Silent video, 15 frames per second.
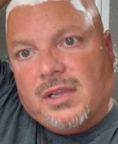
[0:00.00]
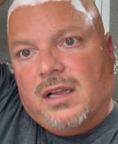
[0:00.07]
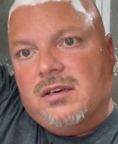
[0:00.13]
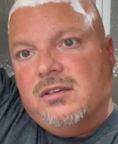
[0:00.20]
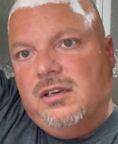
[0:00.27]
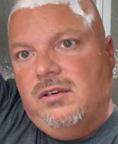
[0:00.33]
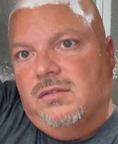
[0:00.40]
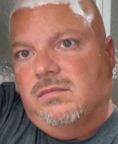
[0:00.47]
I
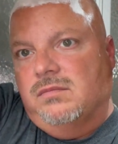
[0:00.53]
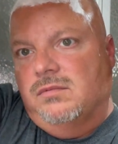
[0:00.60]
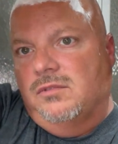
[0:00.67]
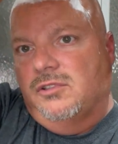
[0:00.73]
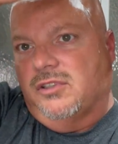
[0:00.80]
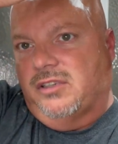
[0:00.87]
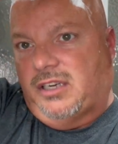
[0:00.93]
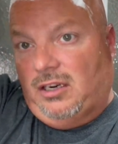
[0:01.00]
don't know.
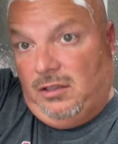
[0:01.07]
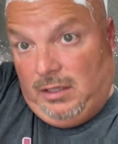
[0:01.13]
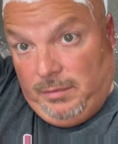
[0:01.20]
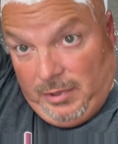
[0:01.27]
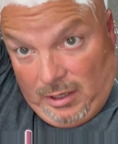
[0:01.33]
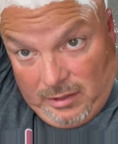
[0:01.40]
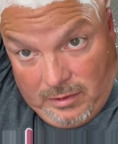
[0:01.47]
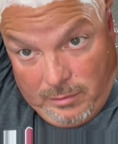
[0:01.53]
It's entirely
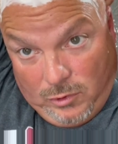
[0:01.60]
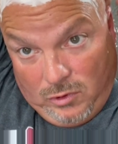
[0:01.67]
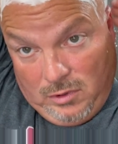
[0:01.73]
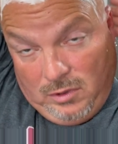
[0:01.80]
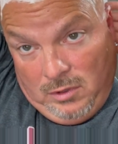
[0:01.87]
possible.